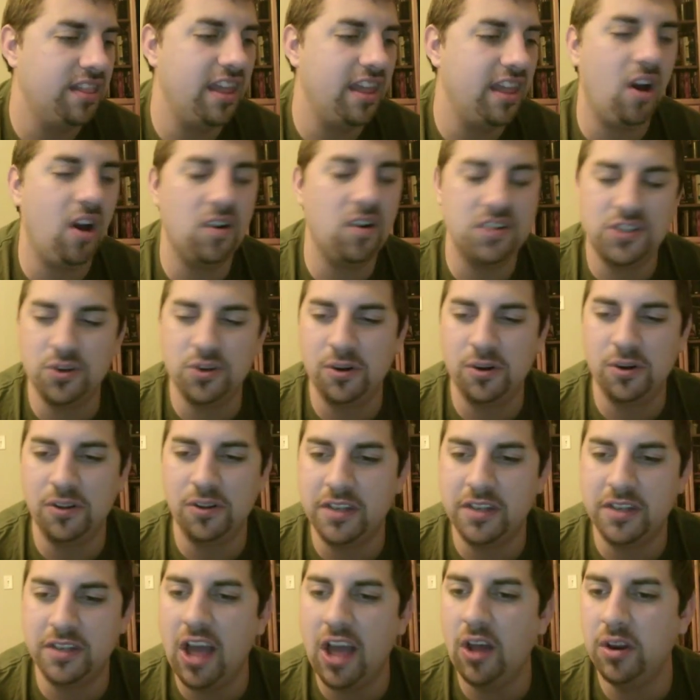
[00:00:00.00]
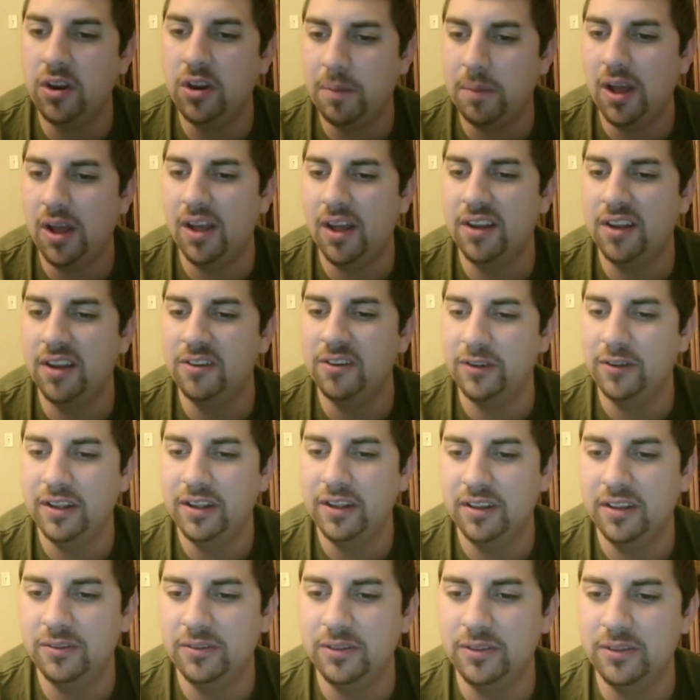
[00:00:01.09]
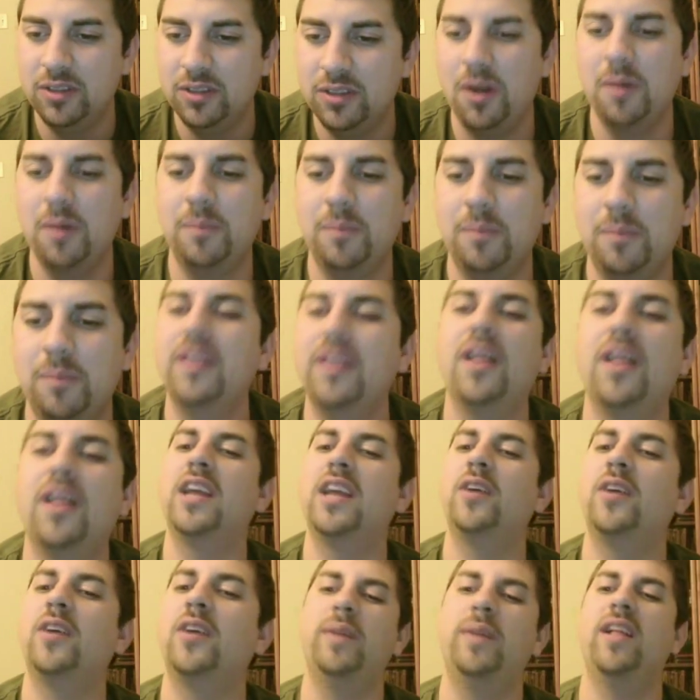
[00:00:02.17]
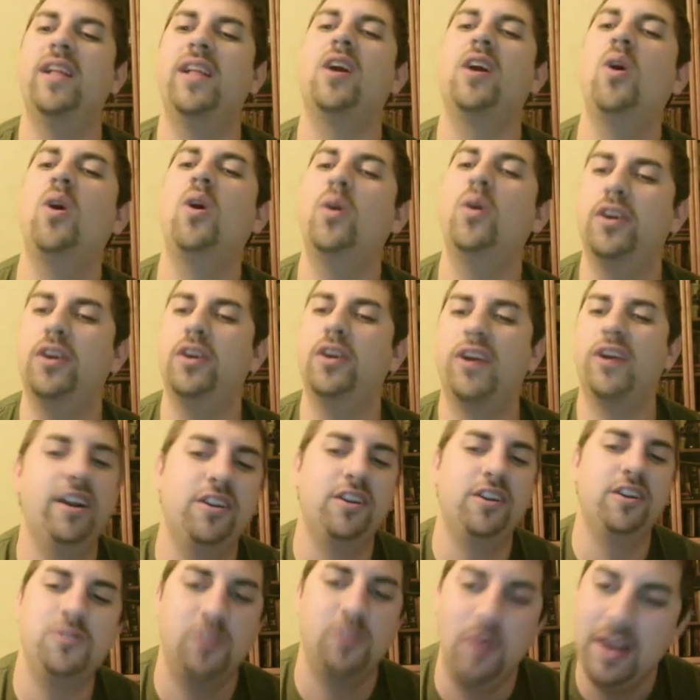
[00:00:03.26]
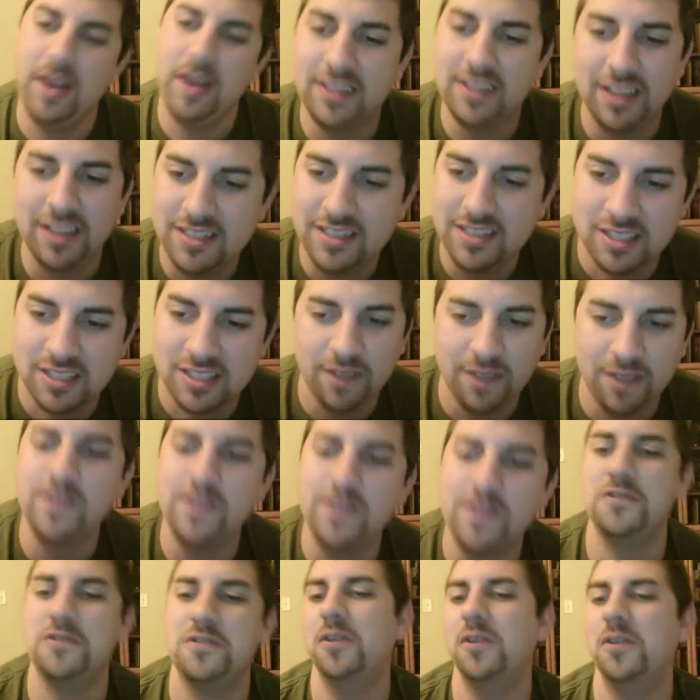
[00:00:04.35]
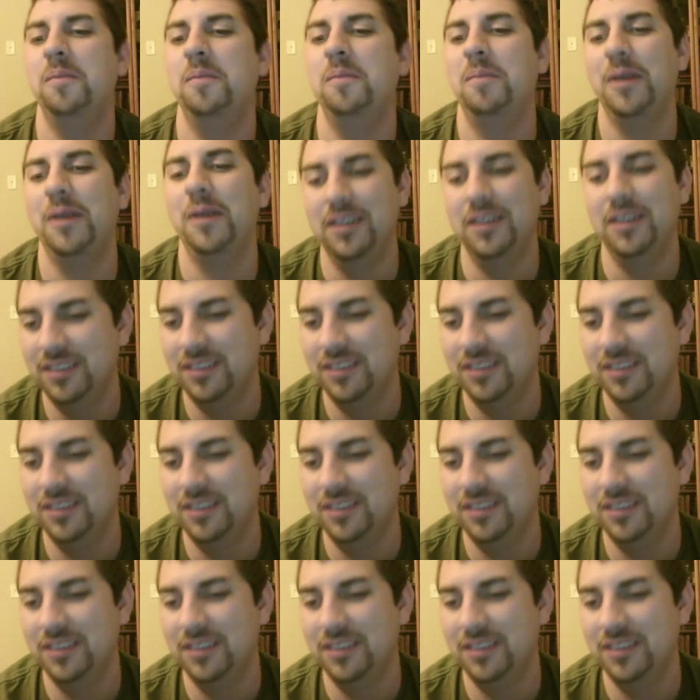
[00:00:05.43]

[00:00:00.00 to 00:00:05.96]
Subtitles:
are sort of looked down upon with Trump, and like he'll be like, "Oh, you're gonna do great things in the future," but